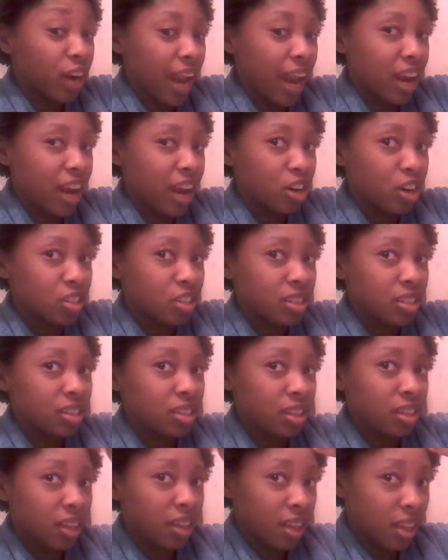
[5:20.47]

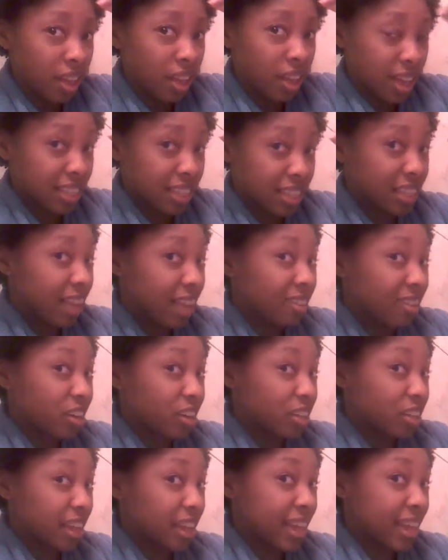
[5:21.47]
hairs. It's like
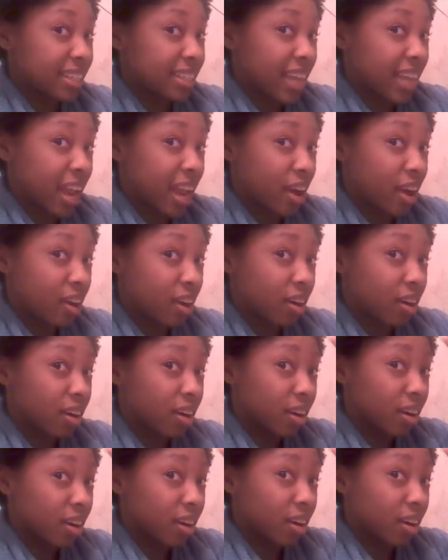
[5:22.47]
there's less hair.